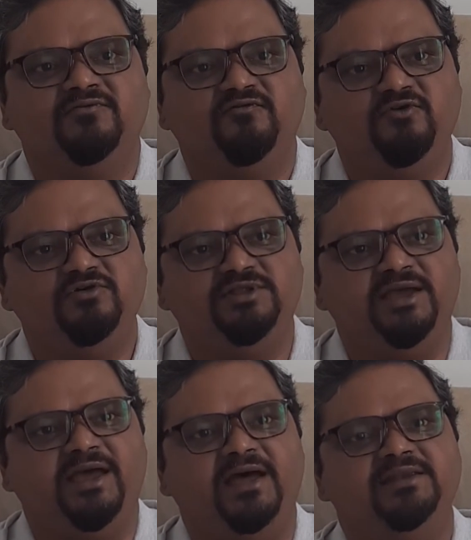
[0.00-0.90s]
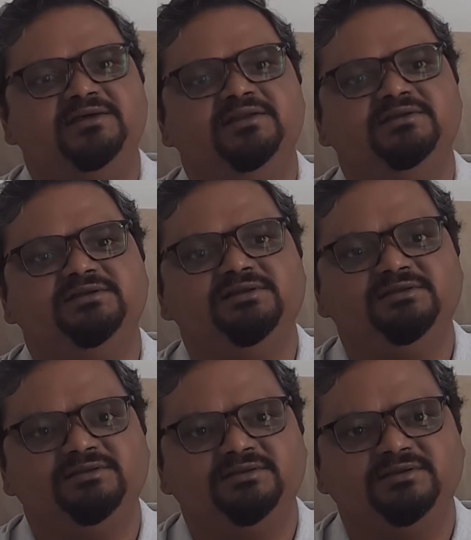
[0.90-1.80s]
Food they had a little,
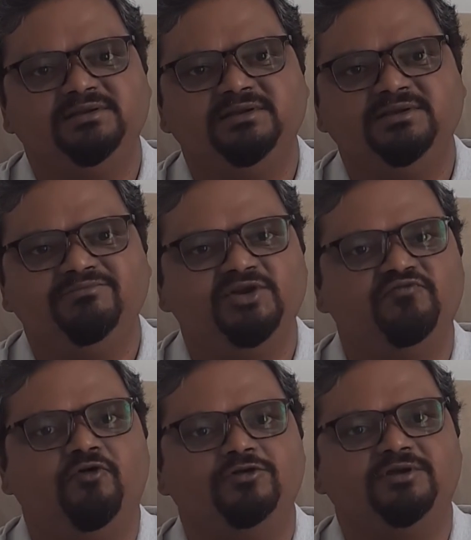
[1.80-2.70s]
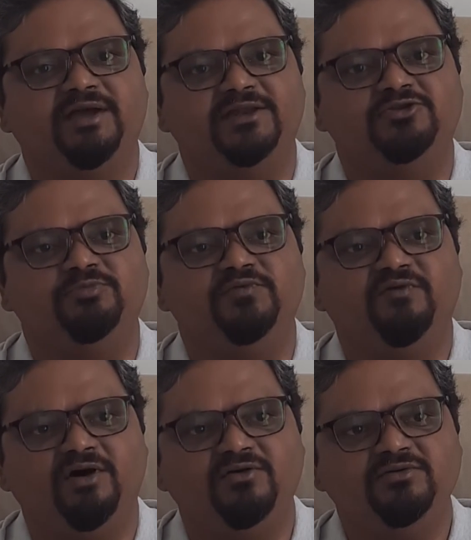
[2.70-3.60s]
but water had to be
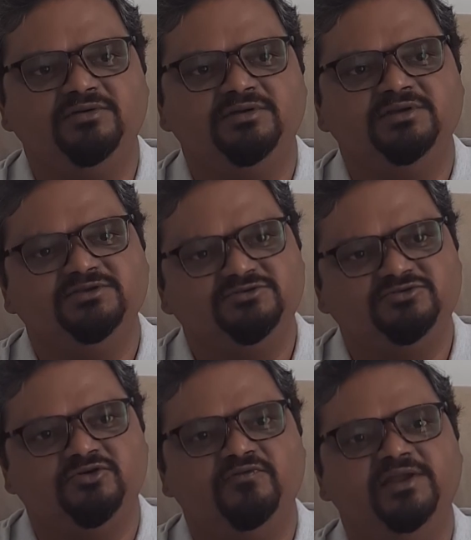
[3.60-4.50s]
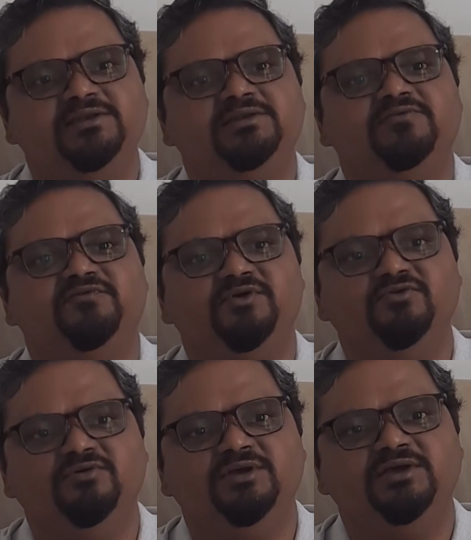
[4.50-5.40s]
found, so went a
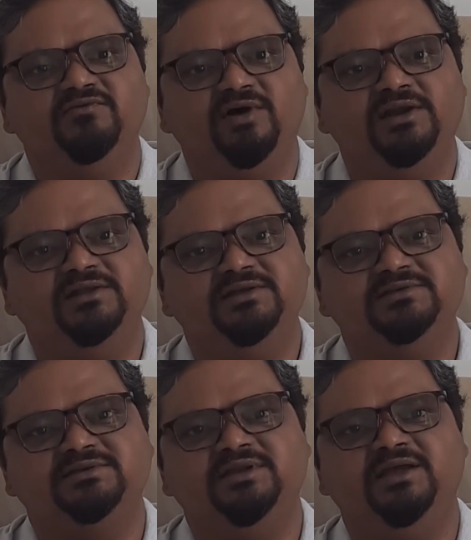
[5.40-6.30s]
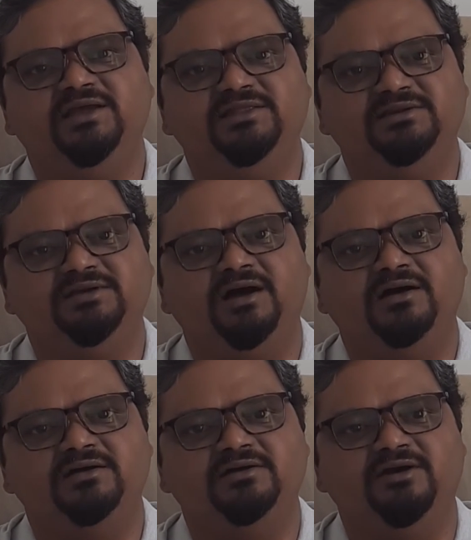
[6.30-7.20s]
few, while others lay in the
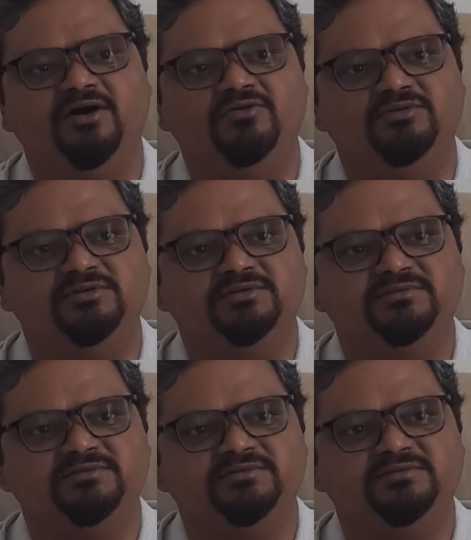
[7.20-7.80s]
dark ground.